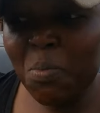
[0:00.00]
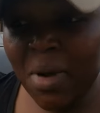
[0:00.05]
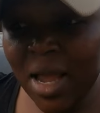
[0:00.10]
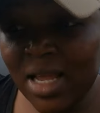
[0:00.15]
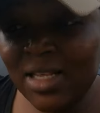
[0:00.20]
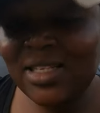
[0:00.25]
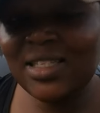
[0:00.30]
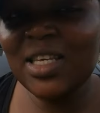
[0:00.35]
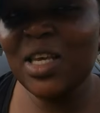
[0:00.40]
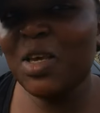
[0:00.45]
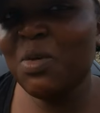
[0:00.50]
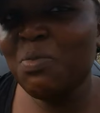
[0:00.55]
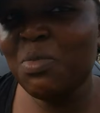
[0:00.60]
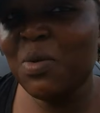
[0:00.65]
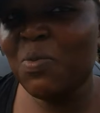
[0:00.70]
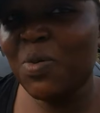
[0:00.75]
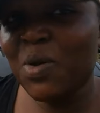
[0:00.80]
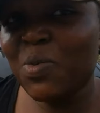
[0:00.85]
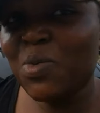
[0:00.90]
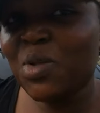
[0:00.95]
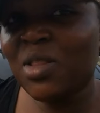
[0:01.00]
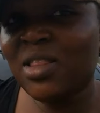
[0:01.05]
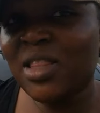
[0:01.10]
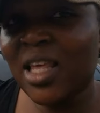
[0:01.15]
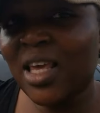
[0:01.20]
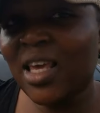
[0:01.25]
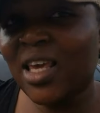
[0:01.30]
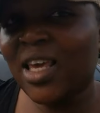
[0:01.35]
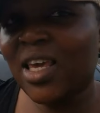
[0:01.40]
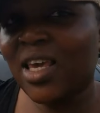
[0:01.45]
May see me, people
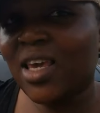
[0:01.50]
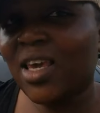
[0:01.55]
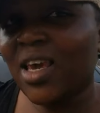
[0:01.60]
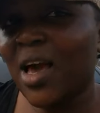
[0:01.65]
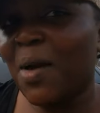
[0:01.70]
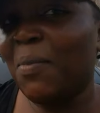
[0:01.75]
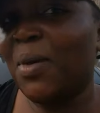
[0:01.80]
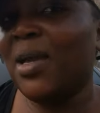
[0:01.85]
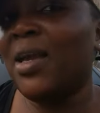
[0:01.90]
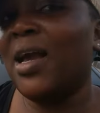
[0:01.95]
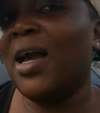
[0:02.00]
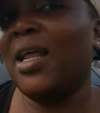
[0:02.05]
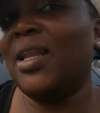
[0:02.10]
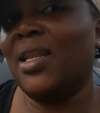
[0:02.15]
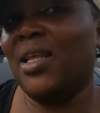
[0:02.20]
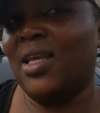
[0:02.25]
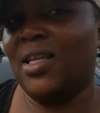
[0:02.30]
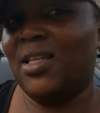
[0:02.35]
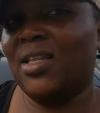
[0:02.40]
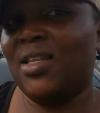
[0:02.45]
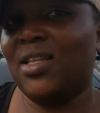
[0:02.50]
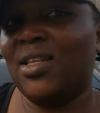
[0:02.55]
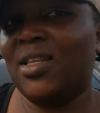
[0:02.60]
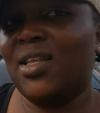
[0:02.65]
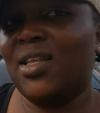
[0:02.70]
think I'm a Ghanaian.